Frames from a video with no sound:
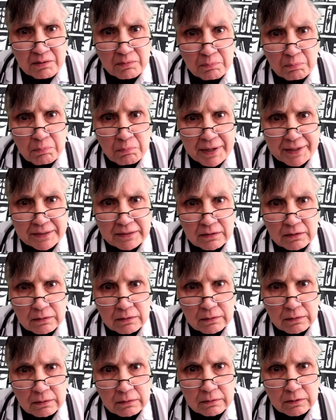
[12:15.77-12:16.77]

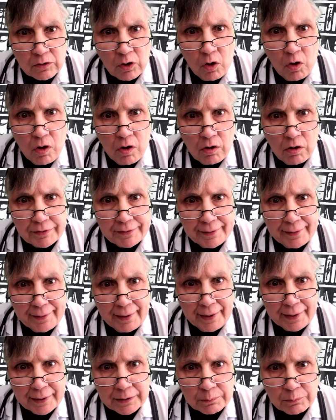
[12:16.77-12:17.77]
metal lawn
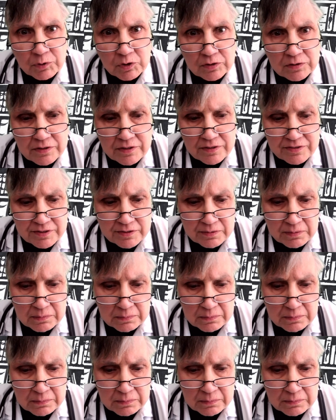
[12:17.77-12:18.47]
animals.